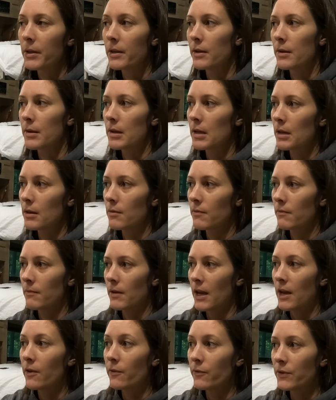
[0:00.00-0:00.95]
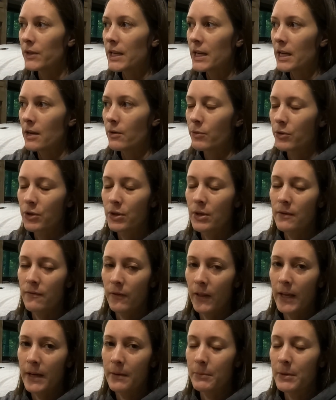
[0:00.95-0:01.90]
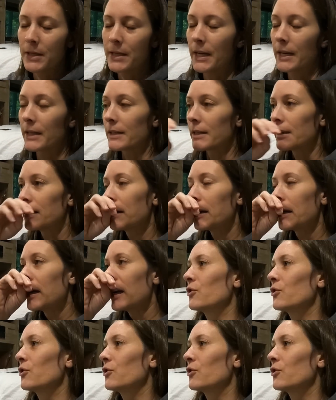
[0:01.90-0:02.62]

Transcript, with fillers: And it says F D, which is flame detected.